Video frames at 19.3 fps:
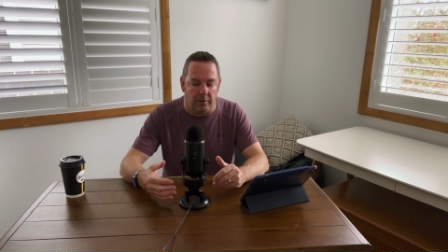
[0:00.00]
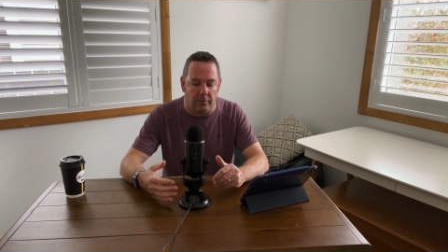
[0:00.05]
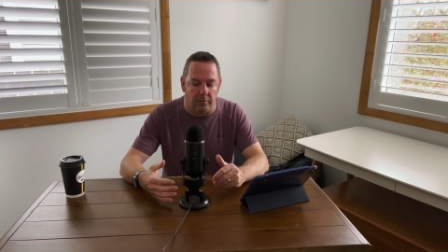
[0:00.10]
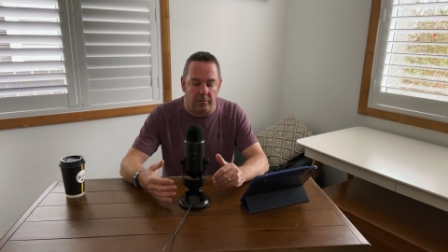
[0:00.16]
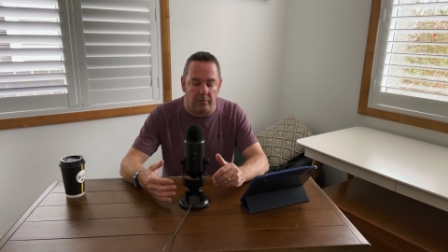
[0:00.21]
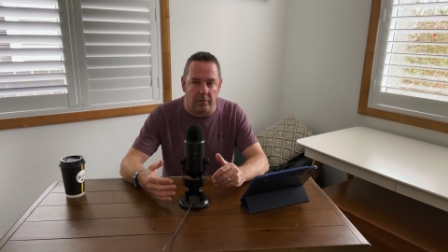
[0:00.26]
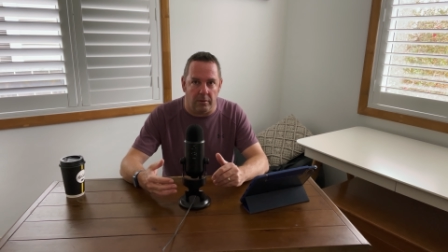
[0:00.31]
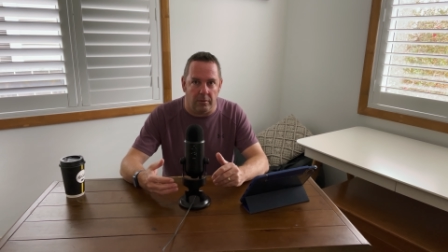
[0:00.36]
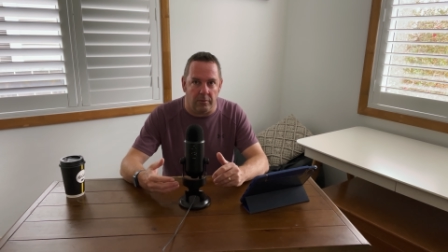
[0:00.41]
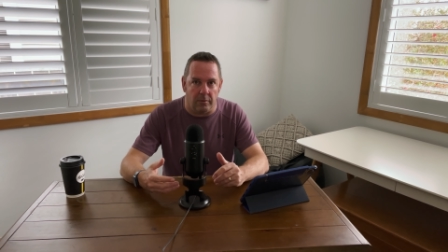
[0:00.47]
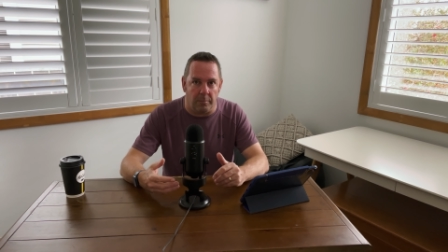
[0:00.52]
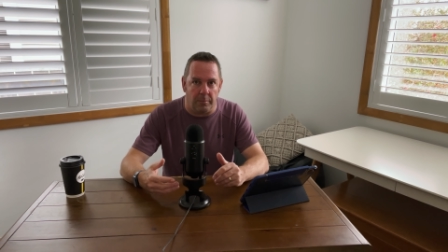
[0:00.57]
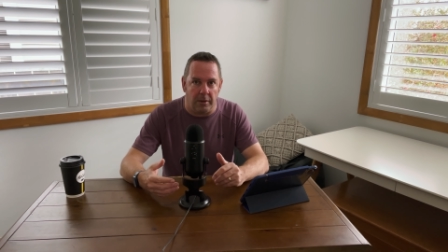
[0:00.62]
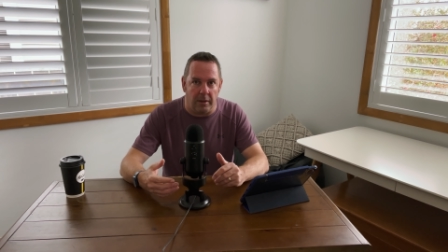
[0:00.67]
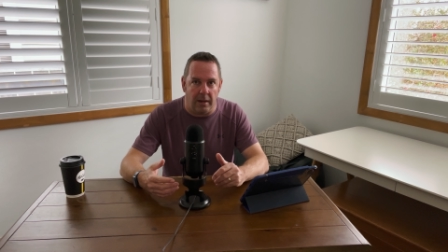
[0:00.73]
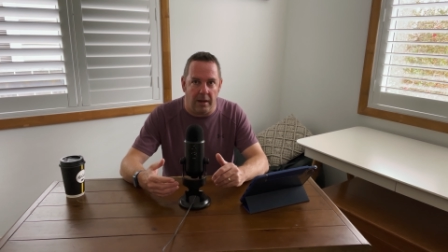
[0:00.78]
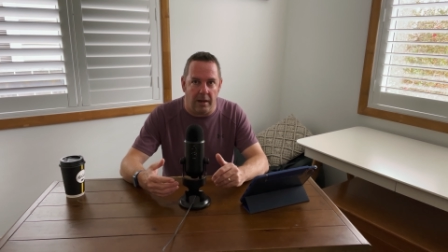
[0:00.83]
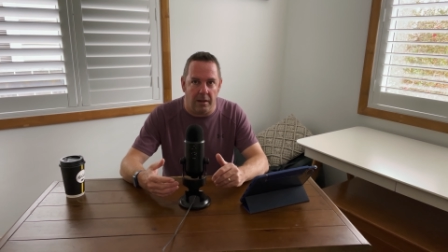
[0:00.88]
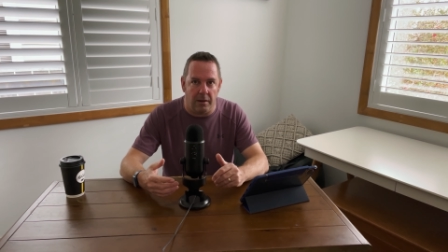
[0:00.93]
it's it's a
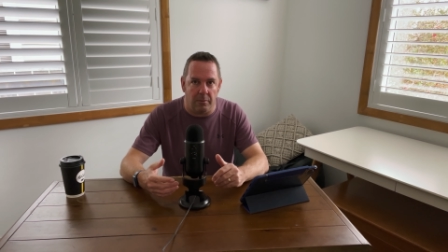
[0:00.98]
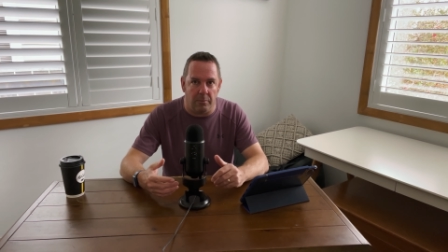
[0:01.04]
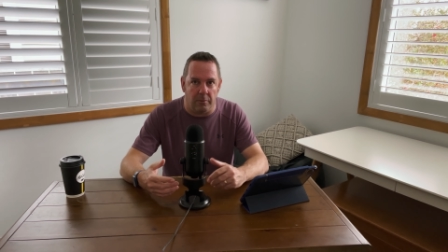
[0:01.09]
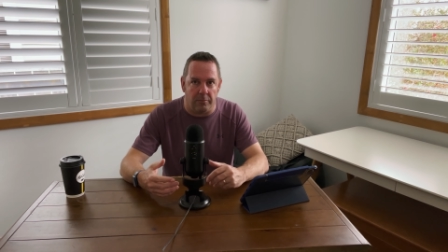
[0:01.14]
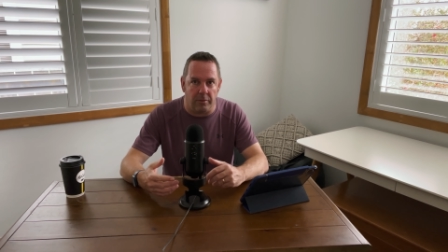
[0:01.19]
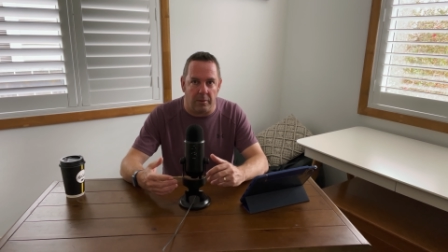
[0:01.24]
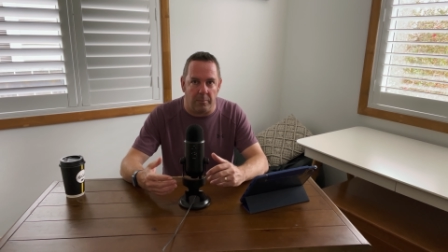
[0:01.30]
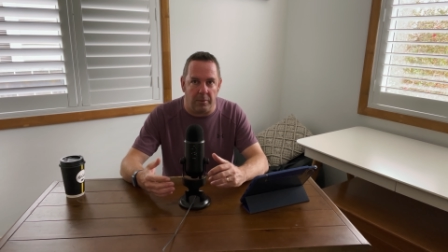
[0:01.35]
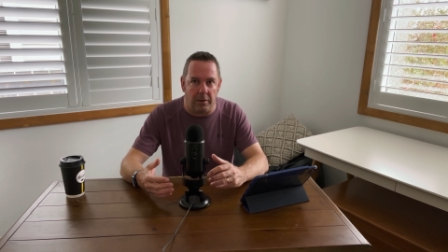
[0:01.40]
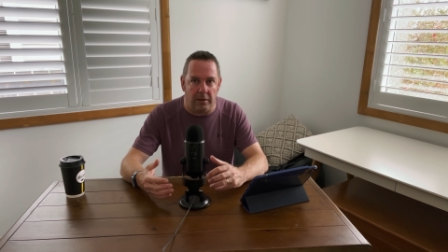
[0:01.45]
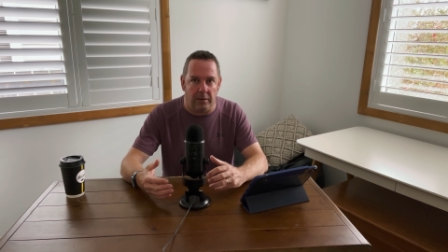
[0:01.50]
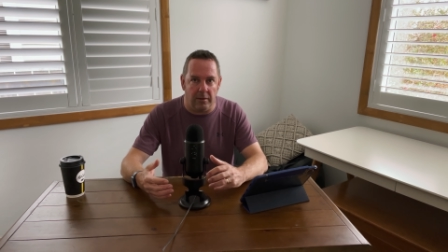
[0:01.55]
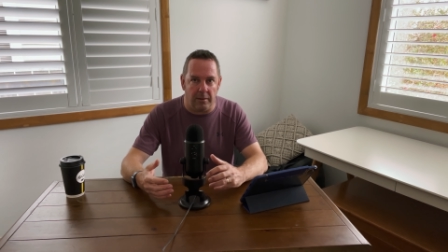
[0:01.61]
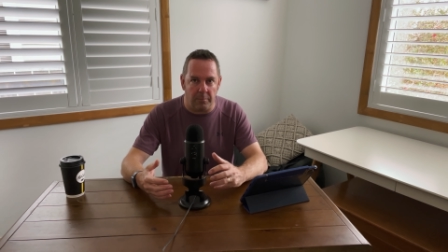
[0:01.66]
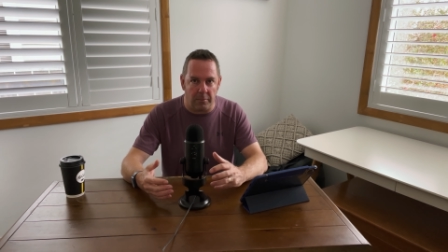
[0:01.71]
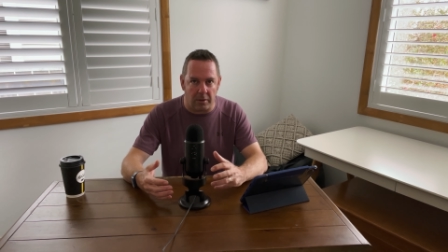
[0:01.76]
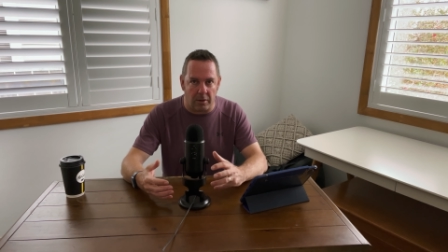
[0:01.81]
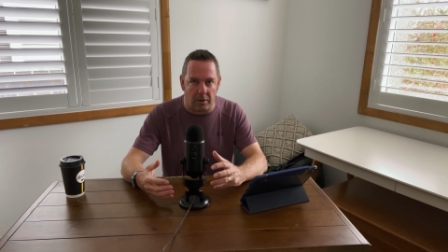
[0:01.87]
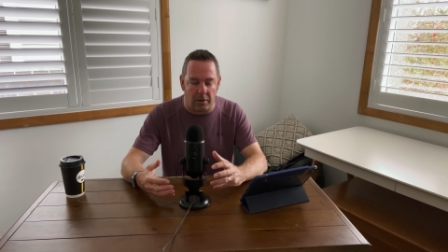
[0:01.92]
bit harder with the
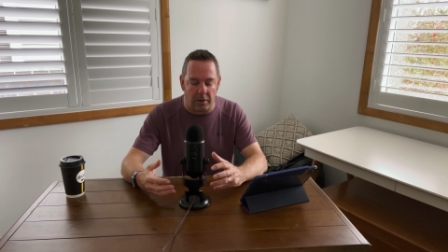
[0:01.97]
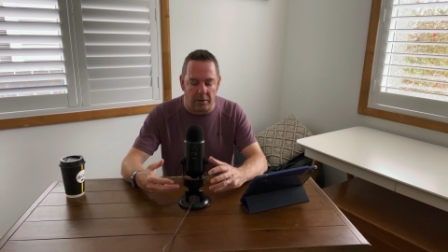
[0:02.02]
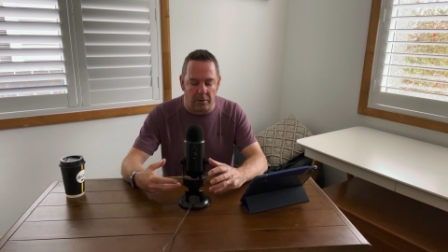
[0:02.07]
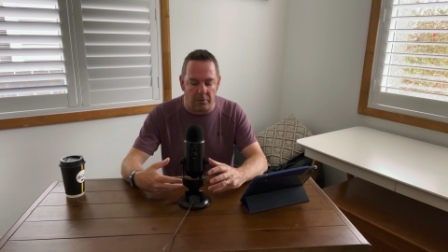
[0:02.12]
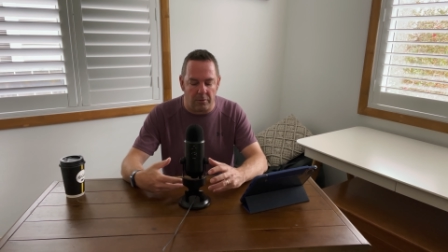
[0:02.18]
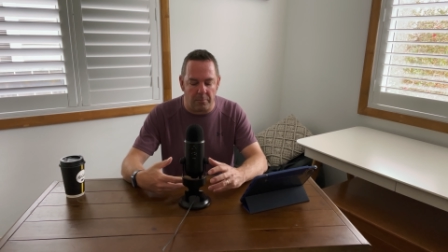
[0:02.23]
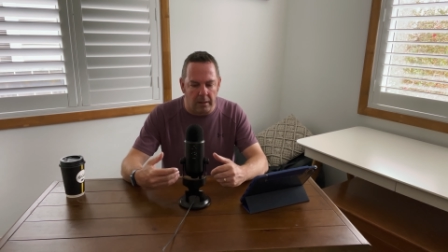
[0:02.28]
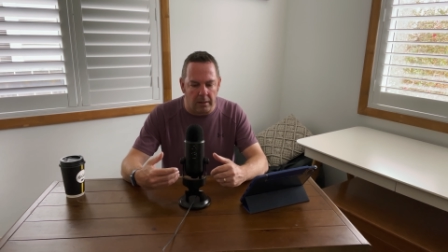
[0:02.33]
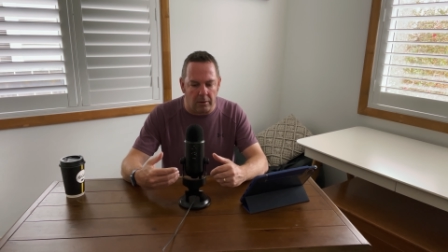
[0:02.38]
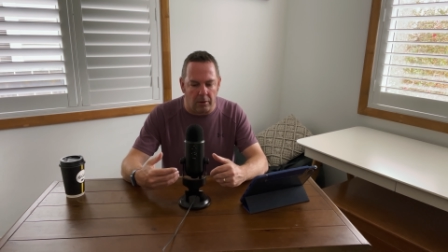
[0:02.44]
pandemic going on.